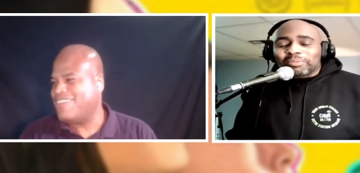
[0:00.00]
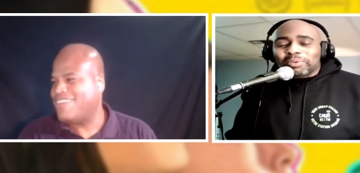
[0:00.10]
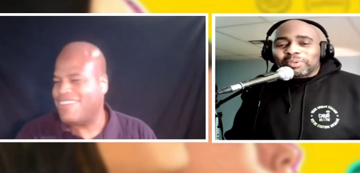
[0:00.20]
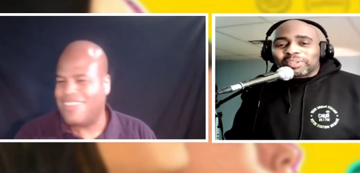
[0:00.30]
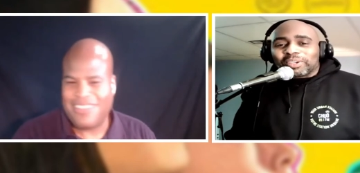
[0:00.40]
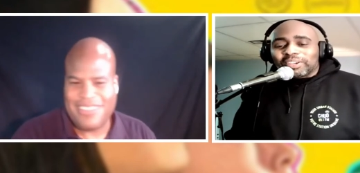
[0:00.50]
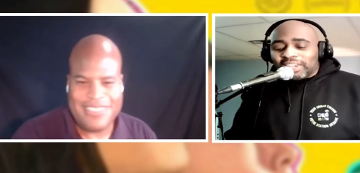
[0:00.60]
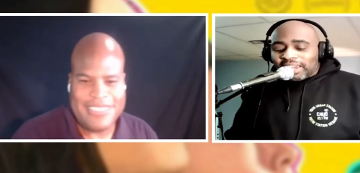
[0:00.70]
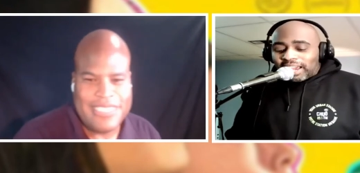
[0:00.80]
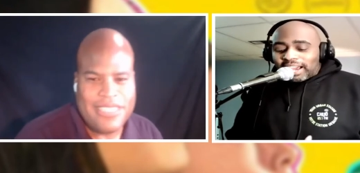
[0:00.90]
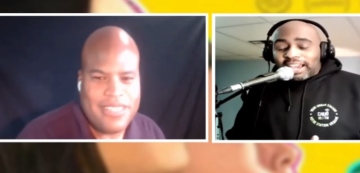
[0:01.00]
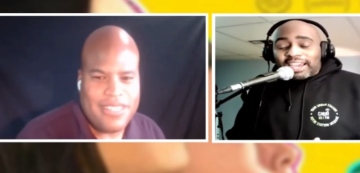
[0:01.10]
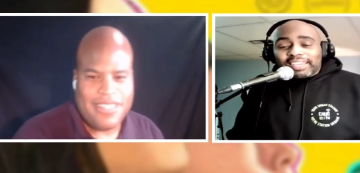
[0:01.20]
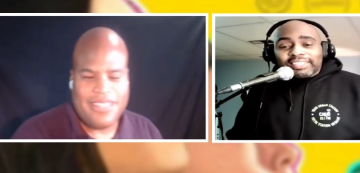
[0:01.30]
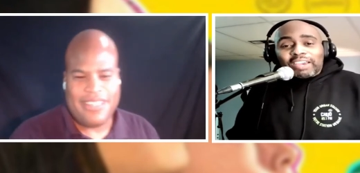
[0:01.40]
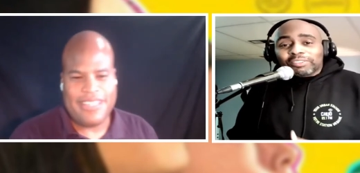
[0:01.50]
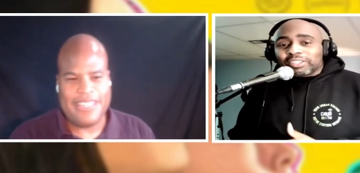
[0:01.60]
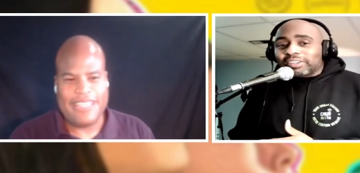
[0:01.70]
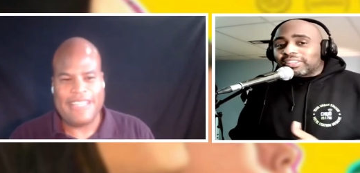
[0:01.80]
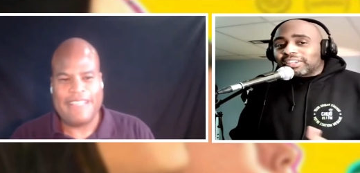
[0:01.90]
Speaker 1: to be really good. Uh, now, is
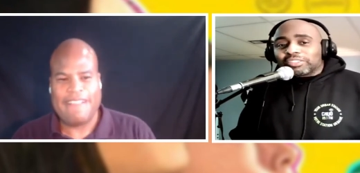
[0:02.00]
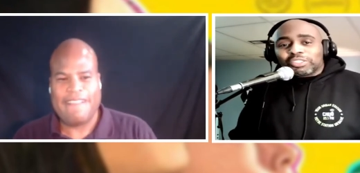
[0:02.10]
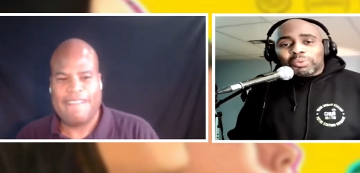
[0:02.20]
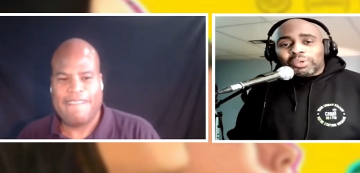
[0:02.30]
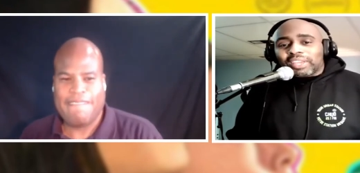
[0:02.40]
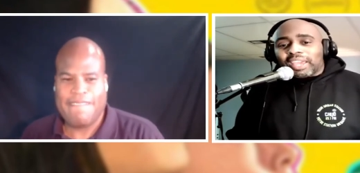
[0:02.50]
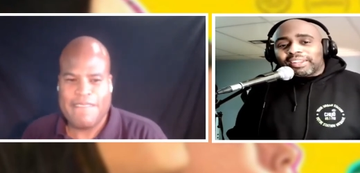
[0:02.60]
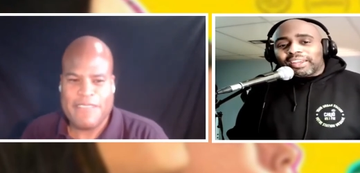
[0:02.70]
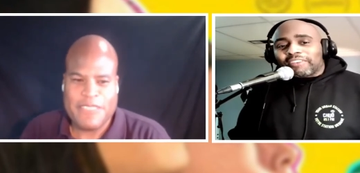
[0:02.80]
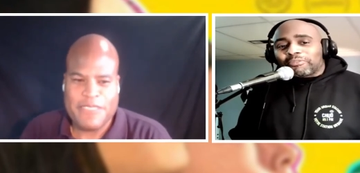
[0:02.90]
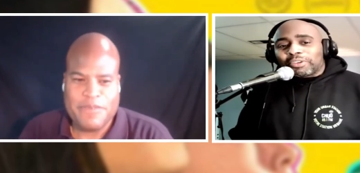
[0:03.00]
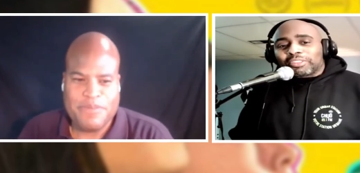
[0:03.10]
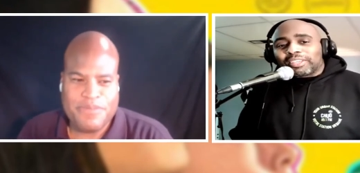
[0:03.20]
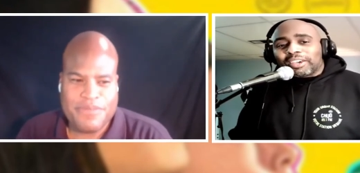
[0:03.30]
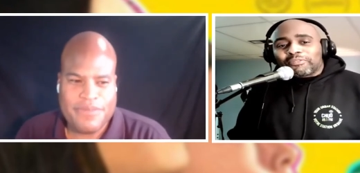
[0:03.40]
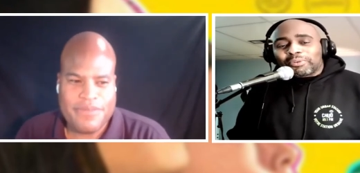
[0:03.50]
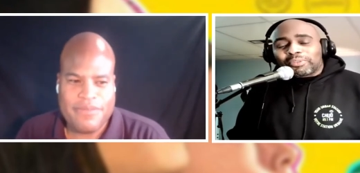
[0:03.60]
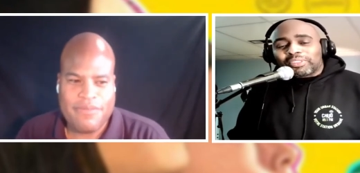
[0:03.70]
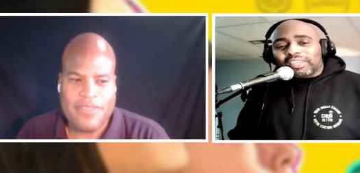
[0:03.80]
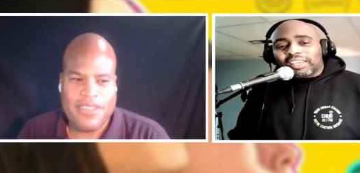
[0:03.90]
there anything else you want to end off with uh,
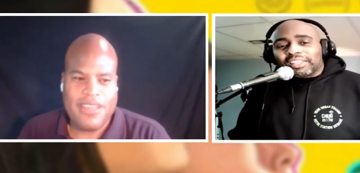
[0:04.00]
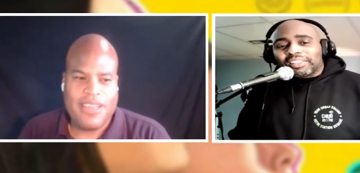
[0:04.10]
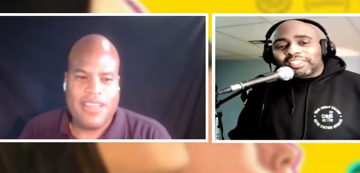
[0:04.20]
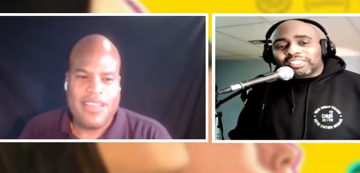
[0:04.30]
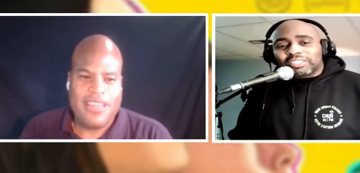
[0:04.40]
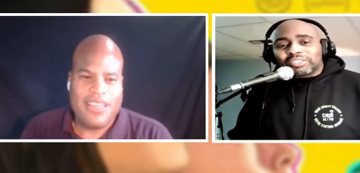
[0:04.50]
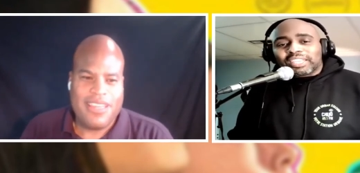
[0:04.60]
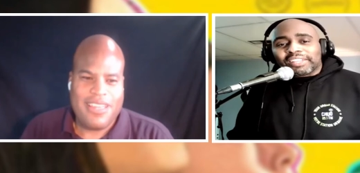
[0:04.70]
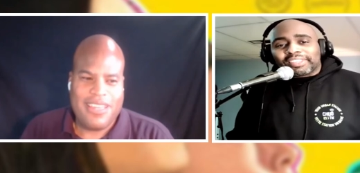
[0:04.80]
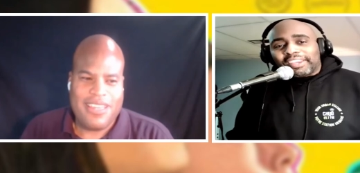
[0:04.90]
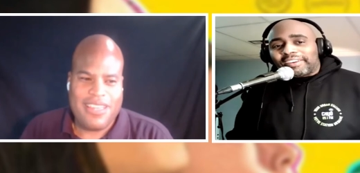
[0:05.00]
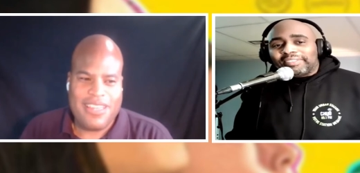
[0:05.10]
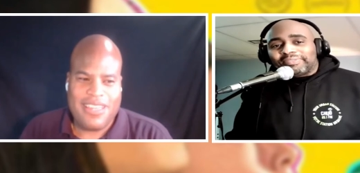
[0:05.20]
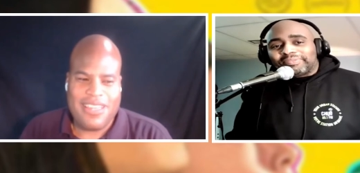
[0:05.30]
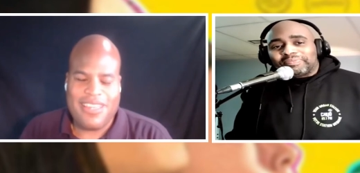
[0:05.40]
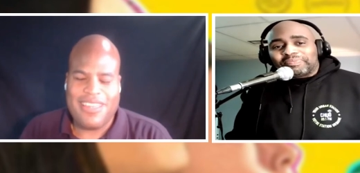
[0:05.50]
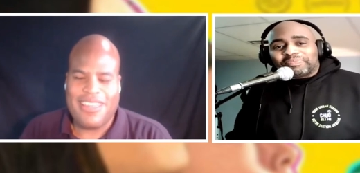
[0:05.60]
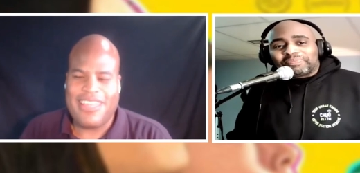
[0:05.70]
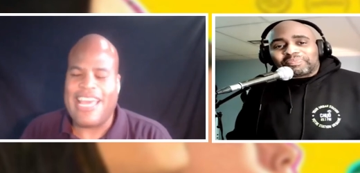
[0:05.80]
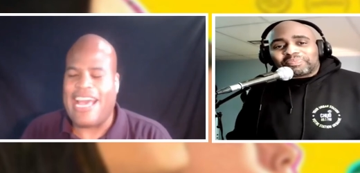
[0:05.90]
for the uh, listeners out there?
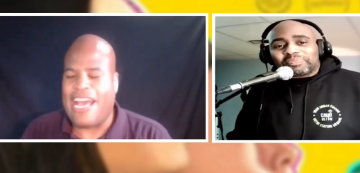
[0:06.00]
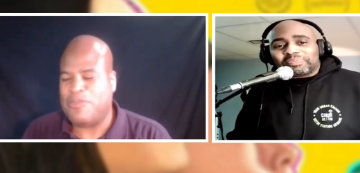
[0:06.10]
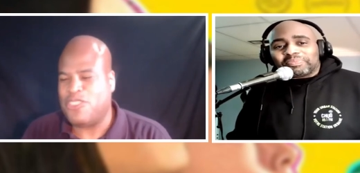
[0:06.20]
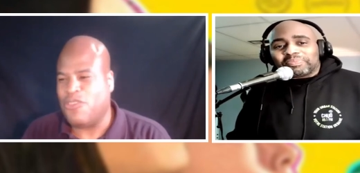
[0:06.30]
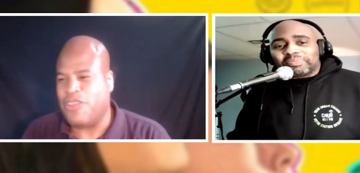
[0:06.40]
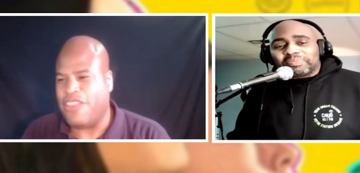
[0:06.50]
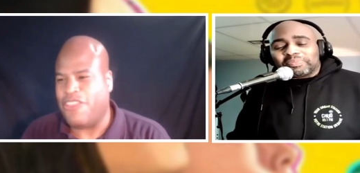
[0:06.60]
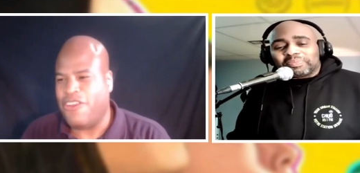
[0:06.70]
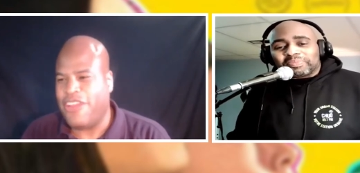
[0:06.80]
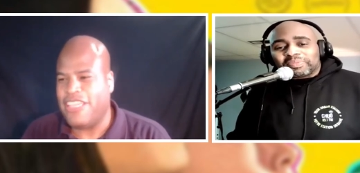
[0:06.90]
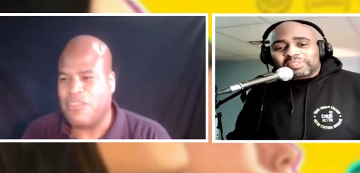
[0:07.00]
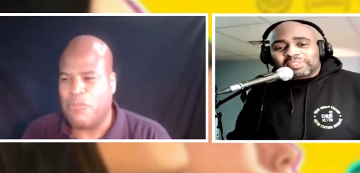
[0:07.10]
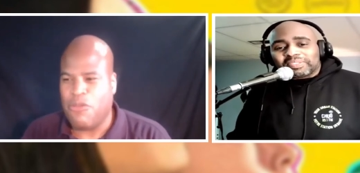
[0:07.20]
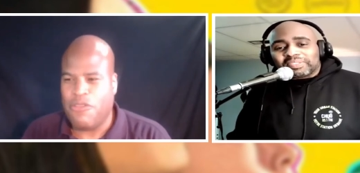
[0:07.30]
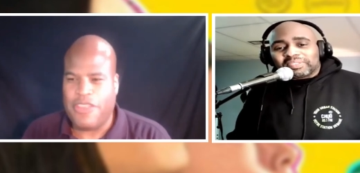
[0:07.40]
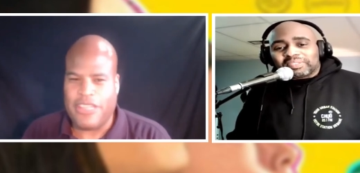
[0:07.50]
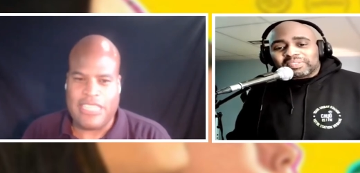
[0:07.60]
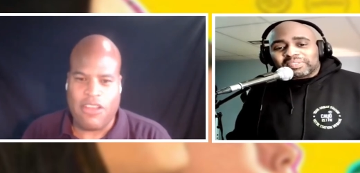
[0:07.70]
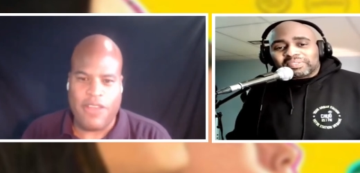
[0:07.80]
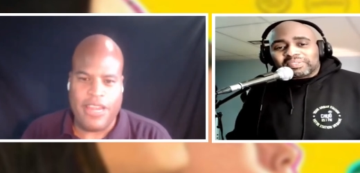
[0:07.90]
Speaker 2: Yeah, absolutely. There is a
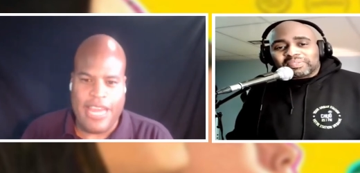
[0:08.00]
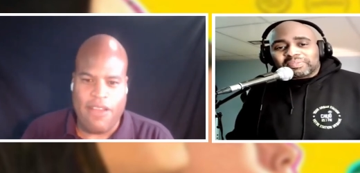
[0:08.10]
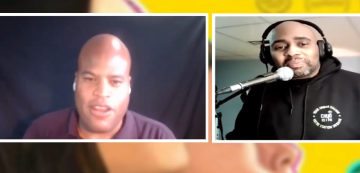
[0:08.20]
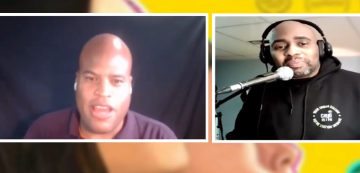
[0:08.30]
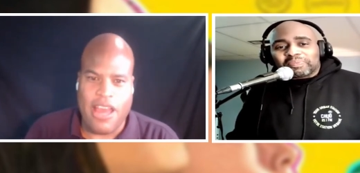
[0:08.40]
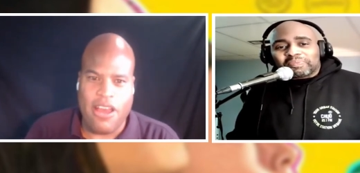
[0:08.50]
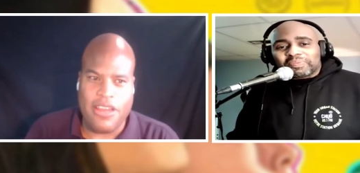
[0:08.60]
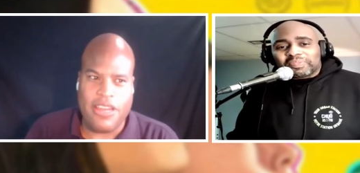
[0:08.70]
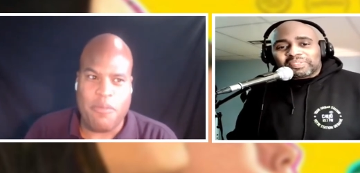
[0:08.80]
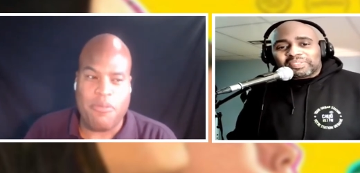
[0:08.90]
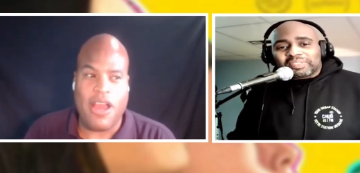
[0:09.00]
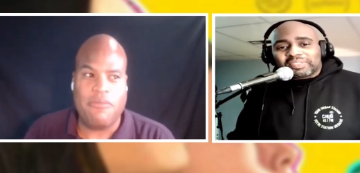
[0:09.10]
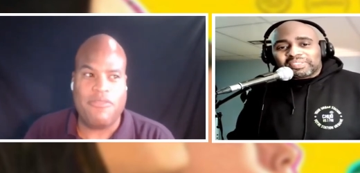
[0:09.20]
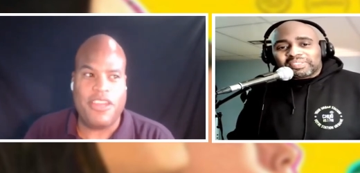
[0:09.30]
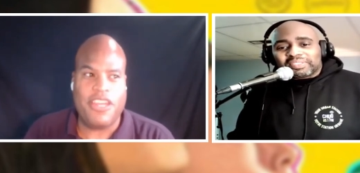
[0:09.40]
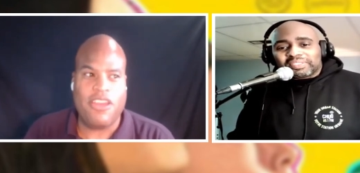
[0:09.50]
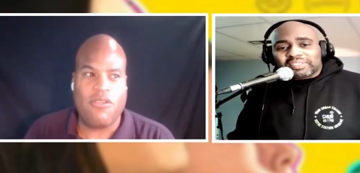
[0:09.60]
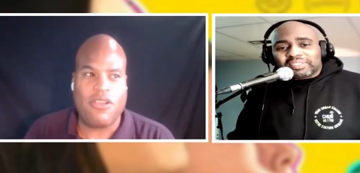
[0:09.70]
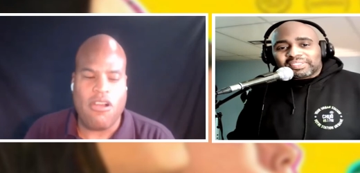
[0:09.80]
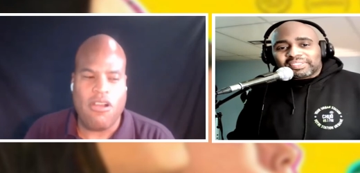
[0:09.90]
movie that's out right now on on uh, Prime
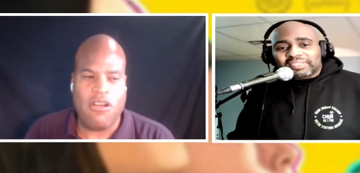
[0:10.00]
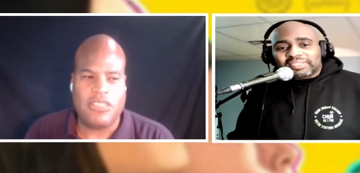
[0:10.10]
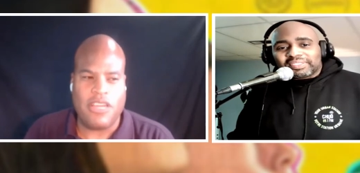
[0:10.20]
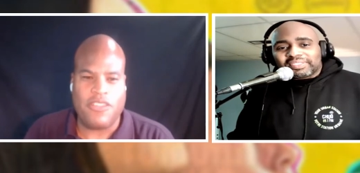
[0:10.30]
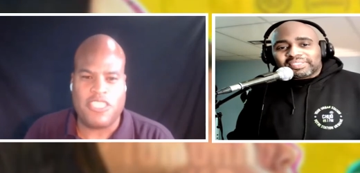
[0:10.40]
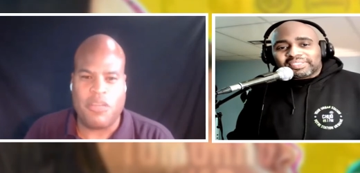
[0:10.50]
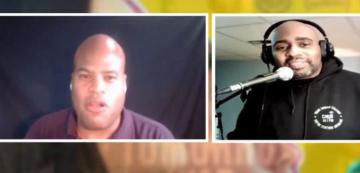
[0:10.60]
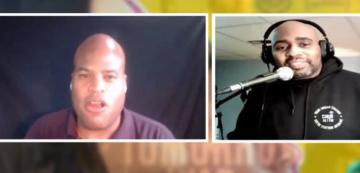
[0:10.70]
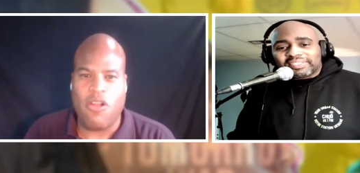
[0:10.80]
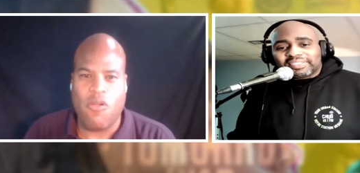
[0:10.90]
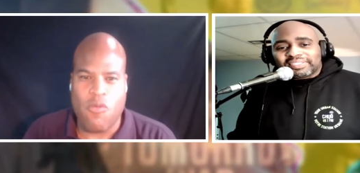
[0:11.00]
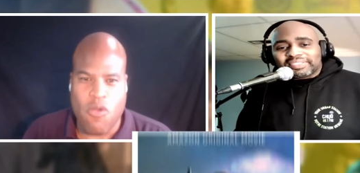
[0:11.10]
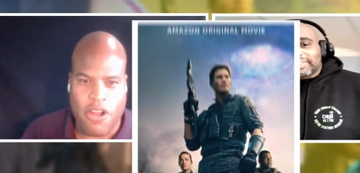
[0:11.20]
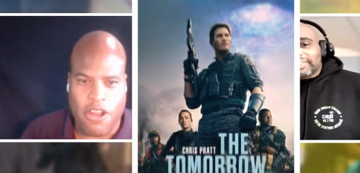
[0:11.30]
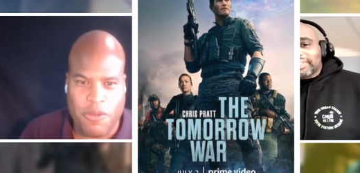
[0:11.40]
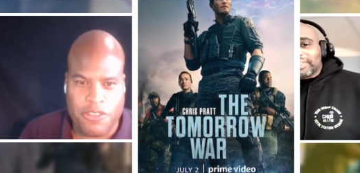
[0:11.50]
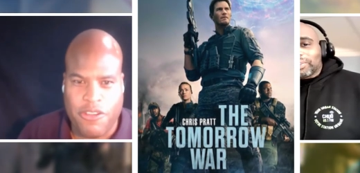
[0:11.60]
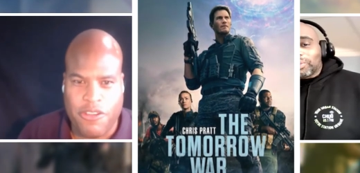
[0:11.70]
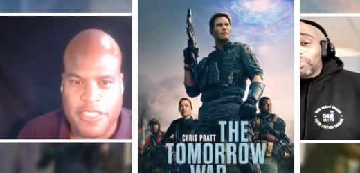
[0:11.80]
Video called uh, The Tomorrow War with